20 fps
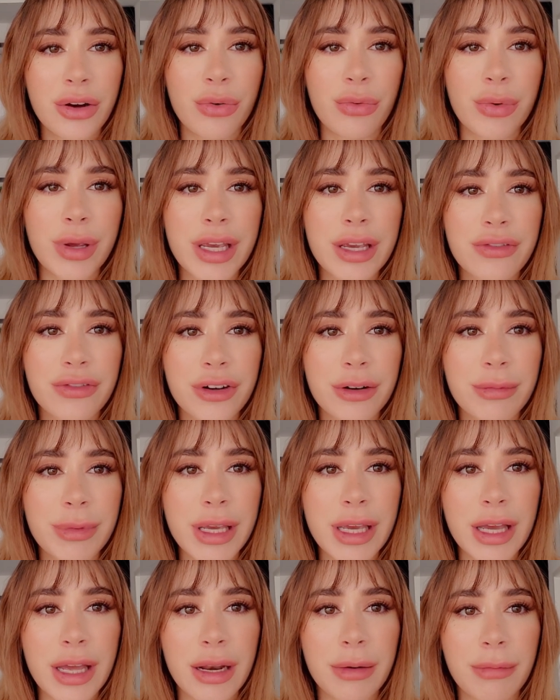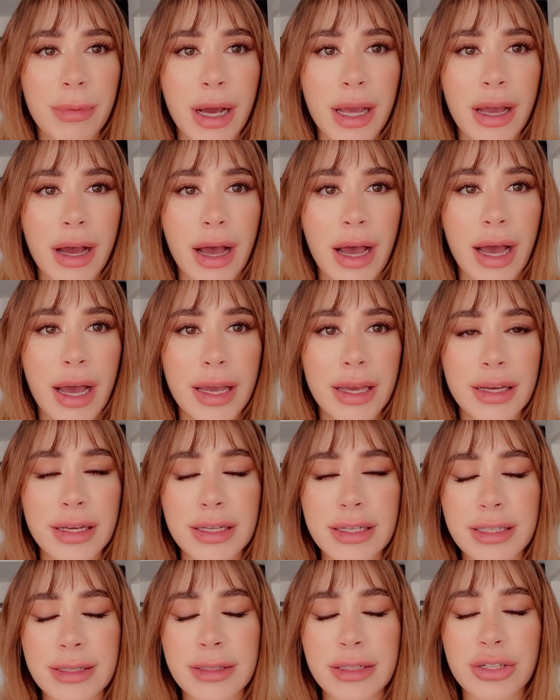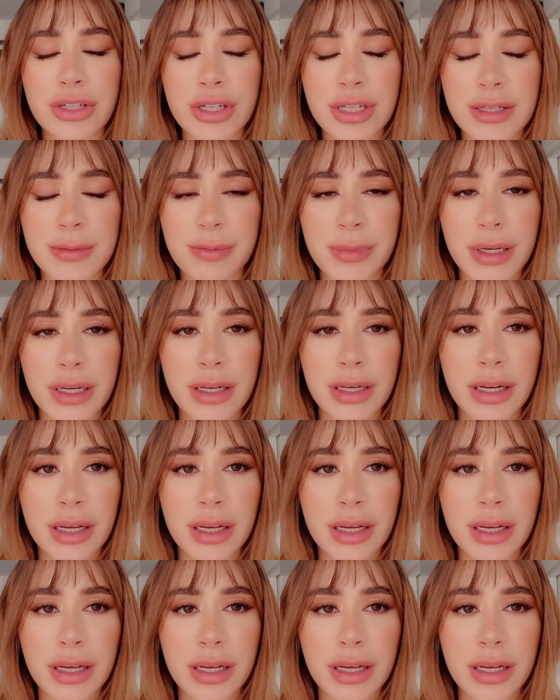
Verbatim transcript: week for me and my eye has just been